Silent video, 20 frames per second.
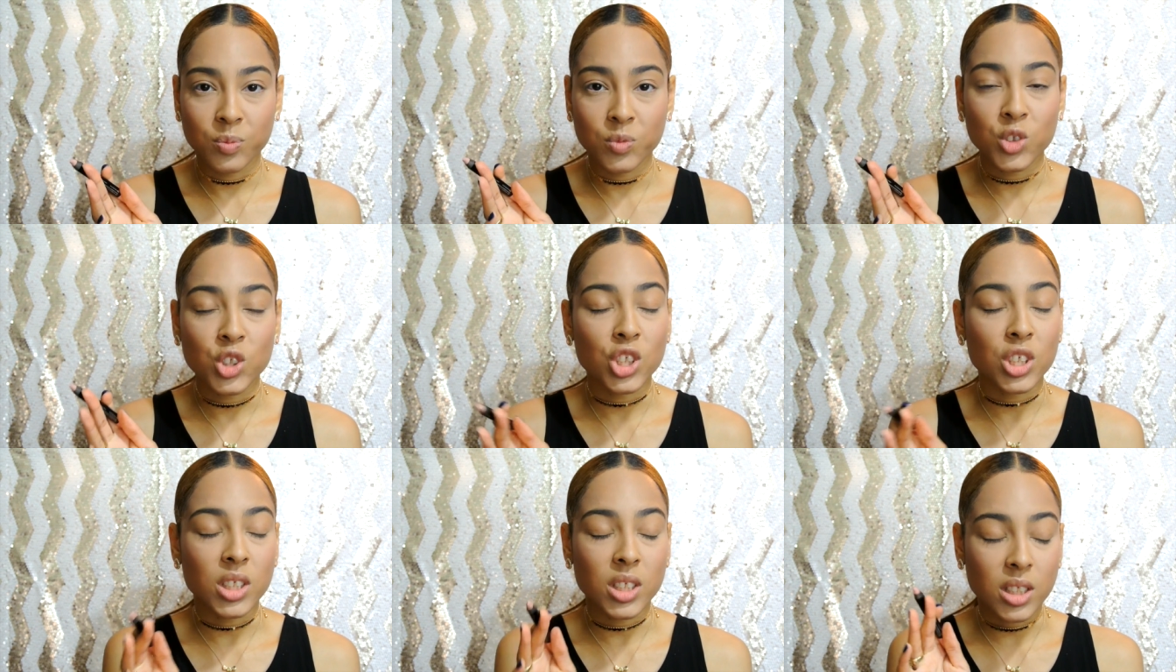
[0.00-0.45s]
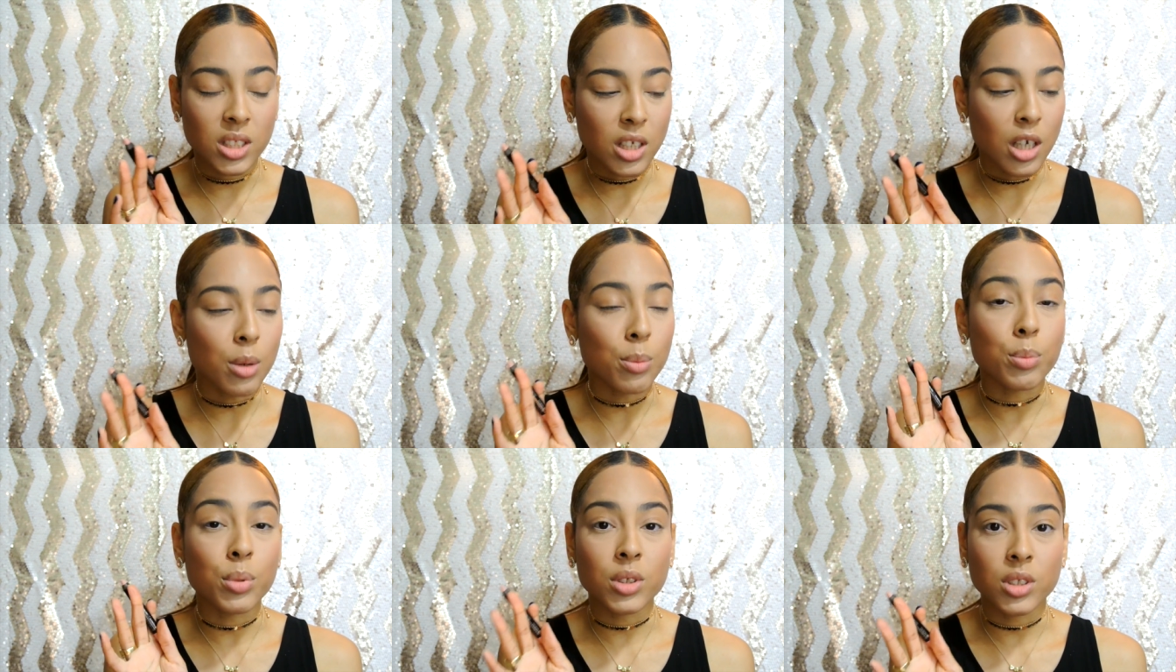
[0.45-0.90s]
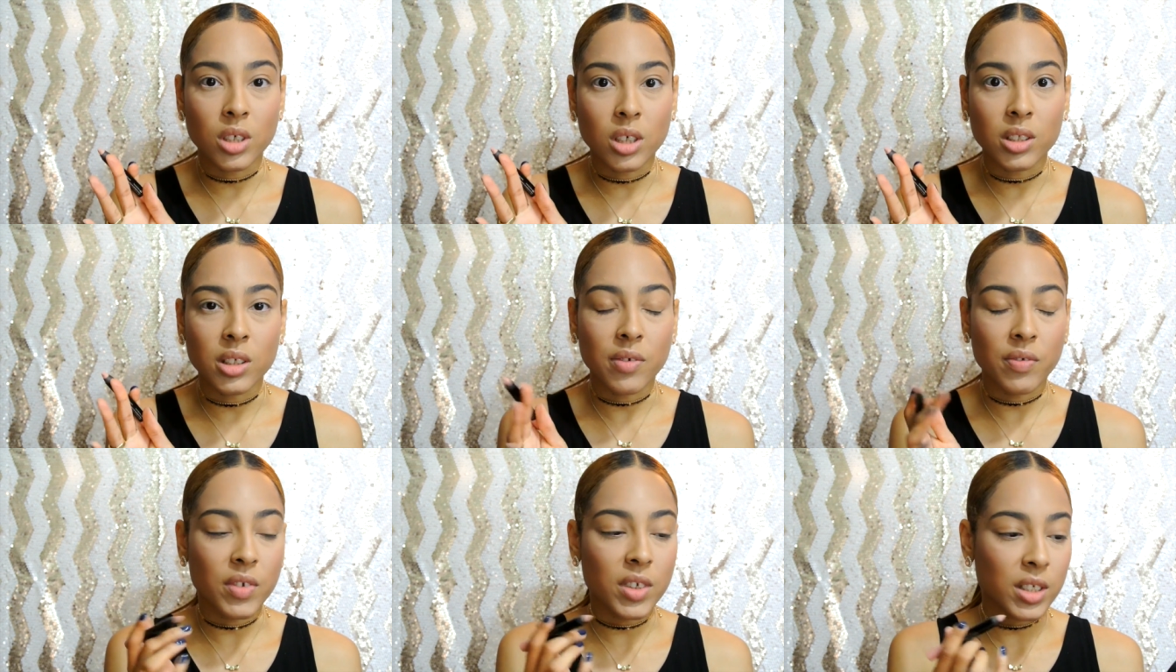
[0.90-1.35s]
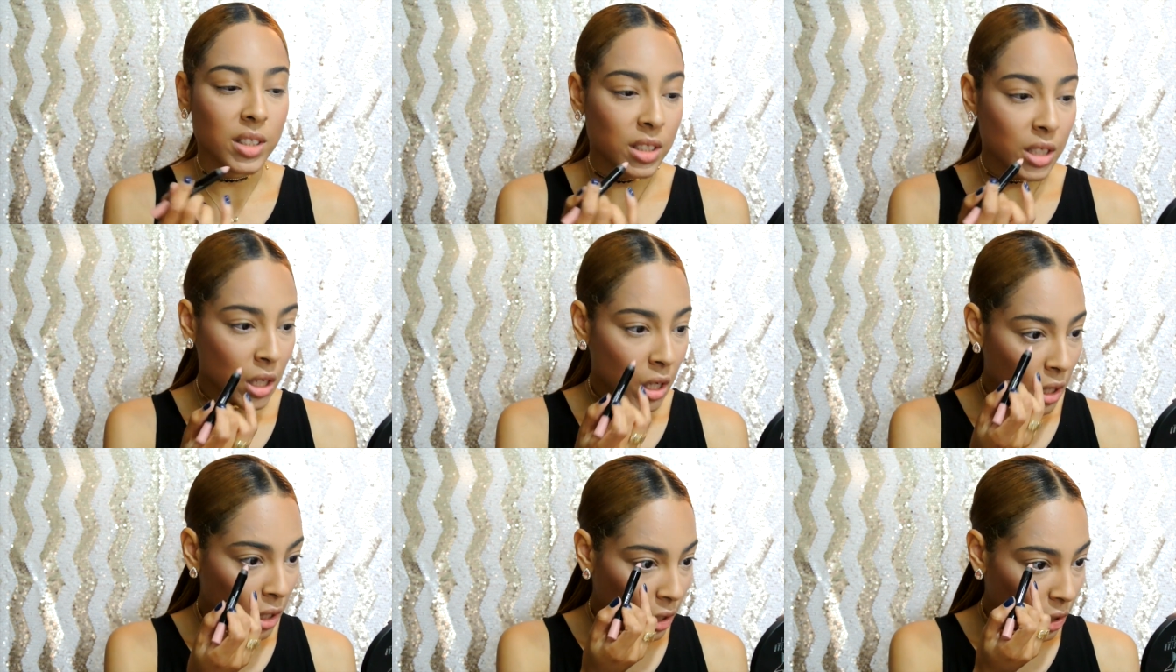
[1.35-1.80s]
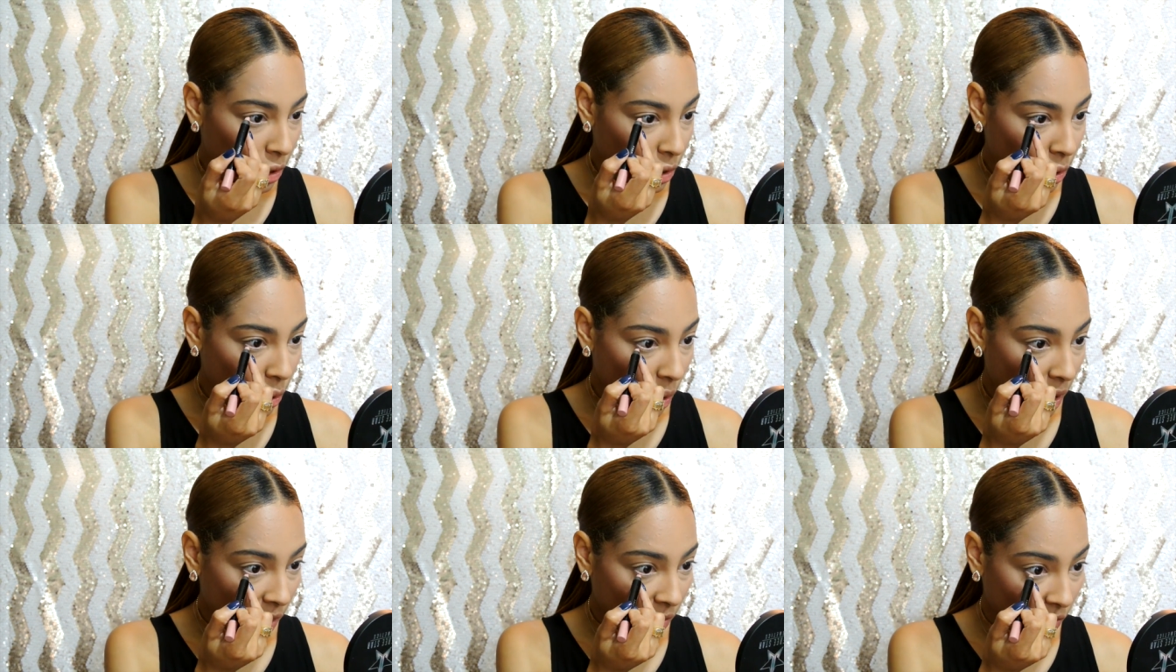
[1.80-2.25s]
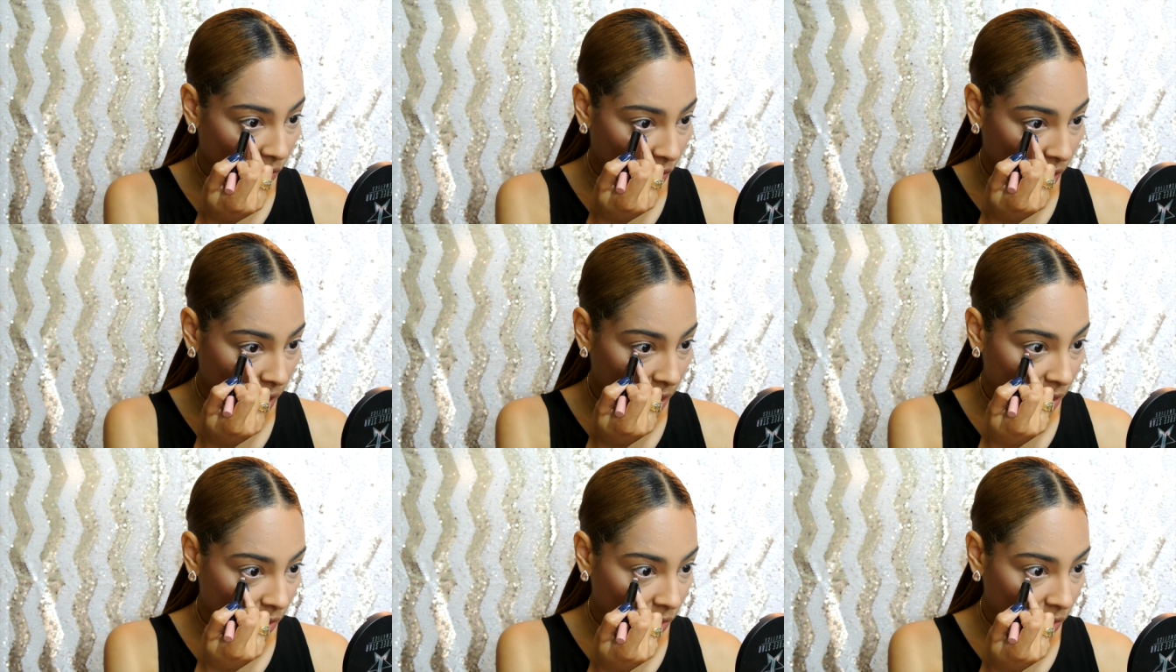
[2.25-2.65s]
just unproductiveness. So I really,